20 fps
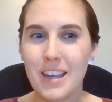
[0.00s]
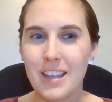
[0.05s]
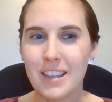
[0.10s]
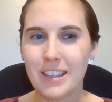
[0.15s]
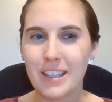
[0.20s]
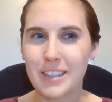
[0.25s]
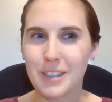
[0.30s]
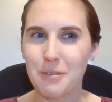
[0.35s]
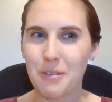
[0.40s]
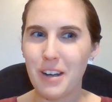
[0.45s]

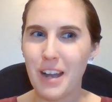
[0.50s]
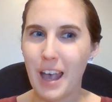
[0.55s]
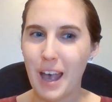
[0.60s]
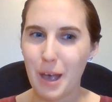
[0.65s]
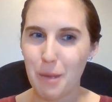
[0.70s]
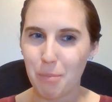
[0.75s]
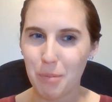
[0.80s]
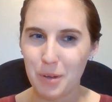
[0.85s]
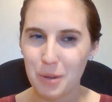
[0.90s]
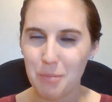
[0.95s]
This one
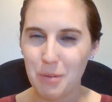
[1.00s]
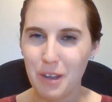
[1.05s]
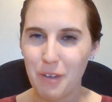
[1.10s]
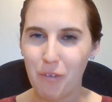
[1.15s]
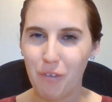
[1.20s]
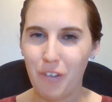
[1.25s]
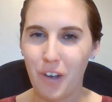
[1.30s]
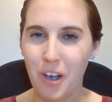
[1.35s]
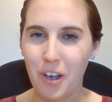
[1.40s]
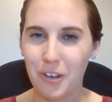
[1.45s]
happened to be
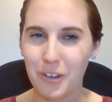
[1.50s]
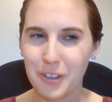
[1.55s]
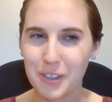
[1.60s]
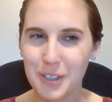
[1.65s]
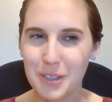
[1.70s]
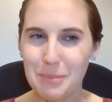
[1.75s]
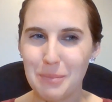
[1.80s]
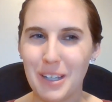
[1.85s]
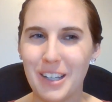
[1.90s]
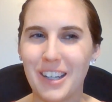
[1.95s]

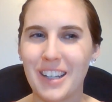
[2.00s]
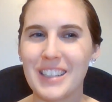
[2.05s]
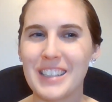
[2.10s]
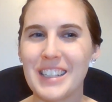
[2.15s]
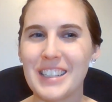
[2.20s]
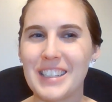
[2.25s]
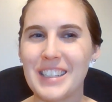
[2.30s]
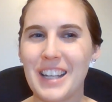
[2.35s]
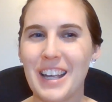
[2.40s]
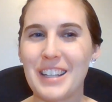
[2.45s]
false because
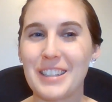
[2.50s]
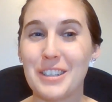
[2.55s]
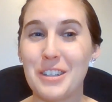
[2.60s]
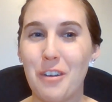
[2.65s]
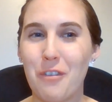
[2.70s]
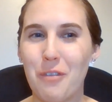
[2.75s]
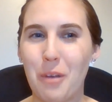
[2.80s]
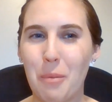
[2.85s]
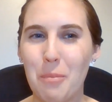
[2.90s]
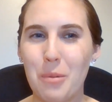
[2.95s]
it says
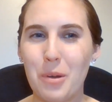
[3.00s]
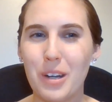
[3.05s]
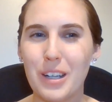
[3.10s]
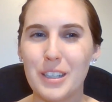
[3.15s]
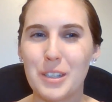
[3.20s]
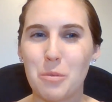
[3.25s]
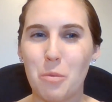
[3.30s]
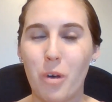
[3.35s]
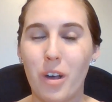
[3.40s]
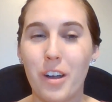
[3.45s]
November
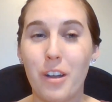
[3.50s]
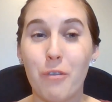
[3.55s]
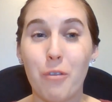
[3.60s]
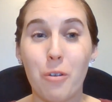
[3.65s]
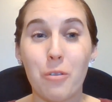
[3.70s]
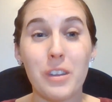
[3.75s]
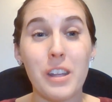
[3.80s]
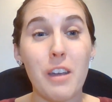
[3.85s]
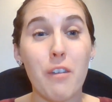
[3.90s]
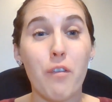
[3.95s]
is one of
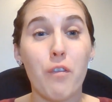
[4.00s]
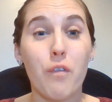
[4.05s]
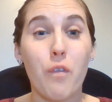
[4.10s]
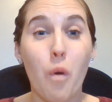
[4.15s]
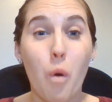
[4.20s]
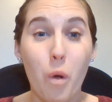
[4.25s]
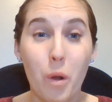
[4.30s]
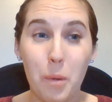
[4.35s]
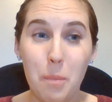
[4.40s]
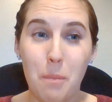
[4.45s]
only
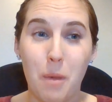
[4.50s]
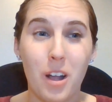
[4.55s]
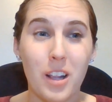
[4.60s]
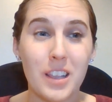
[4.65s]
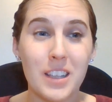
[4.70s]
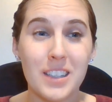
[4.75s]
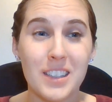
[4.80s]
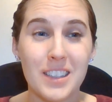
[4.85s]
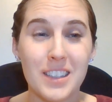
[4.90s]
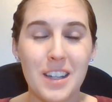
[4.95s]
4
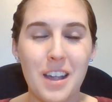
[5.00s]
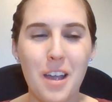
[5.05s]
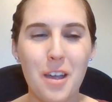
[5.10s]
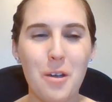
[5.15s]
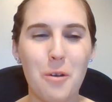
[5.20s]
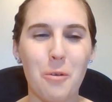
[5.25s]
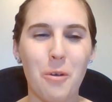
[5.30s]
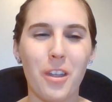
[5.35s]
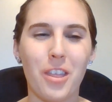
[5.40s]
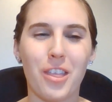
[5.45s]
months
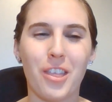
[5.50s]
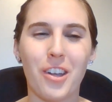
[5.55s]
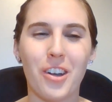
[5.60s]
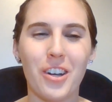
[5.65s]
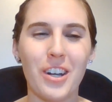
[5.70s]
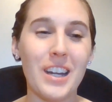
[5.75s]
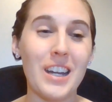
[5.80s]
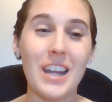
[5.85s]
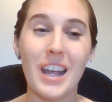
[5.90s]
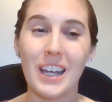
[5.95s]
with
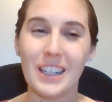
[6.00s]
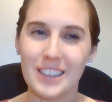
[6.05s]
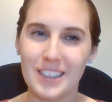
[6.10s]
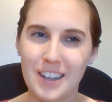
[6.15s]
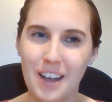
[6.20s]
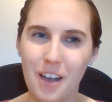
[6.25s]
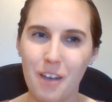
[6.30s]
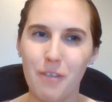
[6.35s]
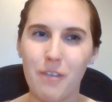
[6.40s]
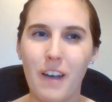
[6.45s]
30 days,
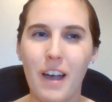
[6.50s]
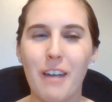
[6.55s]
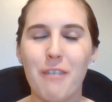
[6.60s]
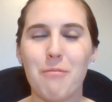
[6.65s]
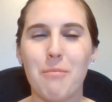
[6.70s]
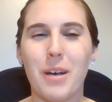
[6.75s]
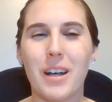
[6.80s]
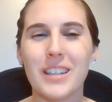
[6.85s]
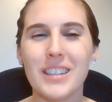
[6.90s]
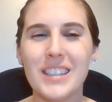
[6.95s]
not 5
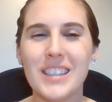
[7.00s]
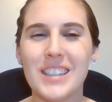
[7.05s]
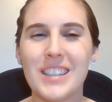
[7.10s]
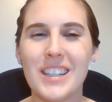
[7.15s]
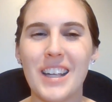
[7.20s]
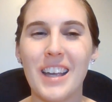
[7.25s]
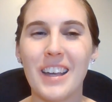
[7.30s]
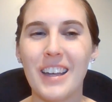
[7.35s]
months.